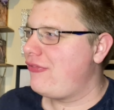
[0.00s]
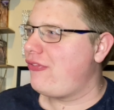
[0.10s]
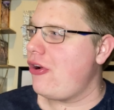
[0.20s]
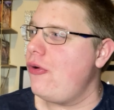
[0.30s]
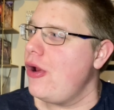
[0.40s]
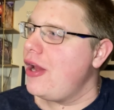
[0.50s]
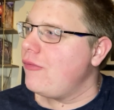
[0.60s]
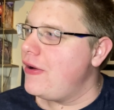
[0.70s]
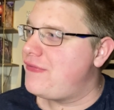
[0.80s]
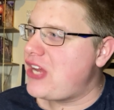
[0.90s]
through
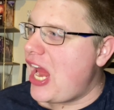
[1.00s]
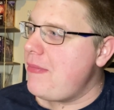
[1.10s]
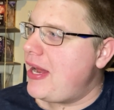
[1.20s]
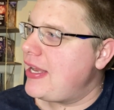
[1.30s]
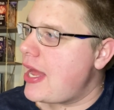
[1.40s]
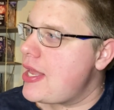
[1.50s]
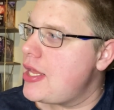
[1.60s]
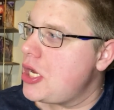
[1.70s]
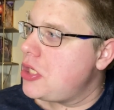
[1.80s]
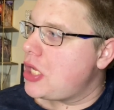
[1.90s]
with Jamie, and then
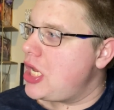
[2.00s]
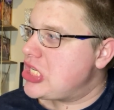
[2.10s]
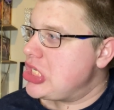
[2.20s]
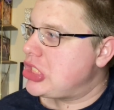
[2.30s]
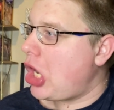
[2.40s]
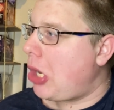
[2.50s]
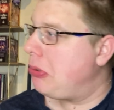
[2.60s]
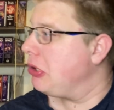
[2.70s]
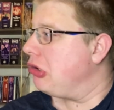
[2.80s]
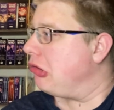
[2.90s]
they literally stop,
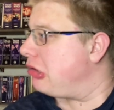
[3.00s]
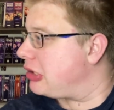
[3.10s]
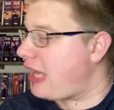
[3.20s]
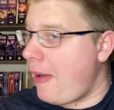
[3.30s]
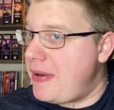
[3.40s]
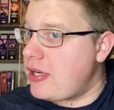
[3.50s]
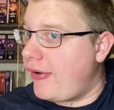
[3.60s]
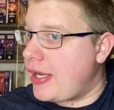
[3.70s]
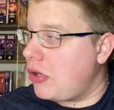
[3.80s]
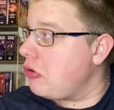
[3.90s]
tap each other,
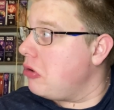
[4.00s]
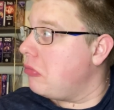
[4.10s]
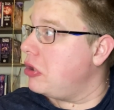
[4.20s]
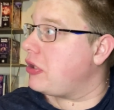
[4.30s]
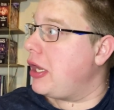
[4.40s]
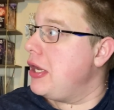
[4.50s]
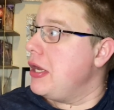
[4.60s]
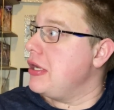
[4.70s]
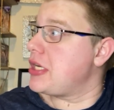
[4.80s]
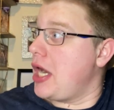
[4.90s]
and he goes, "What is it?
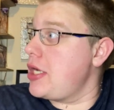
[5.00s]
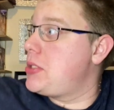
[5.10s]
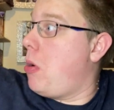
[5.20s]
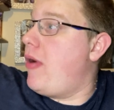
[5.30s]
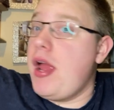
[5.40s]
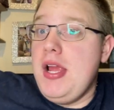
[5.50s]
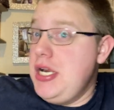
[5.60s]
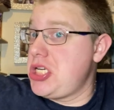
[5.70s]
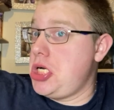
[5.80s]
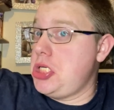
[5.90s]
It's an ice warrior.
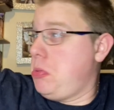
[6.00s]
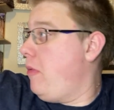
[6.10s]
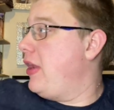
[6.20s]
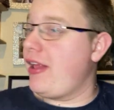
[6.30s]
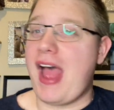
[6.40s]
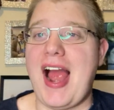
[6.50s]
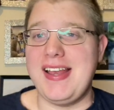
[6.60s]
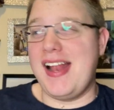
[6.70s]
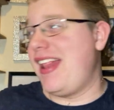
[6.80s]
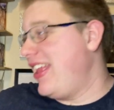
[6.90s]
It's an ice warrior," like that. And
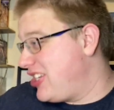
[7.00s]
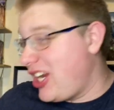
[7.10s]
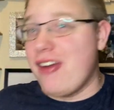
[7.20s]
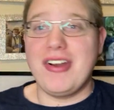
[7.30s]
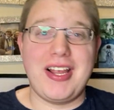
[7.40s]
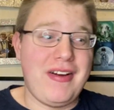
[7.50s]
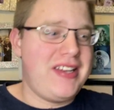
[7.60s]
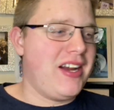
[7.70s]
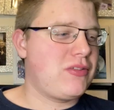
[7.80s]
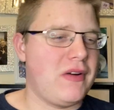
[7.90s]
then they literally go running around
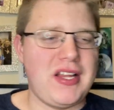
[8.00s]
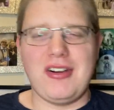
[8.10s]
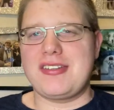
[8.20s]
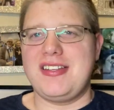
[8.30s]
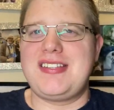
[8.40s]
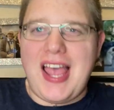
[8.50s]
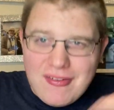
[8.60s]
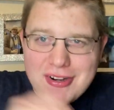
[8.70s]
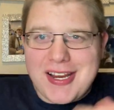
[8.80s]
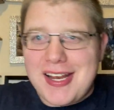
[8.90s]
the ice warrior, and the Doctor's there
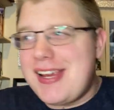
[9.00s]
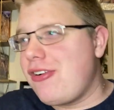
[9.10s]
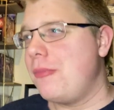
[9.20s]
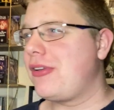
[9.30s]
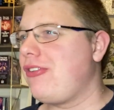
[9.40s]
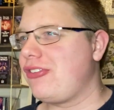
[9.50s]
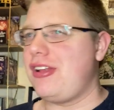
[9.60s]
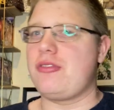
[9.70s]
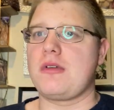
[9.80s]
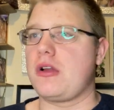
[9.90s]
running, and he comes across an
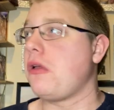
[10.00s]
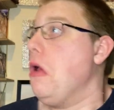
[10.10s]
ice warrior, goes,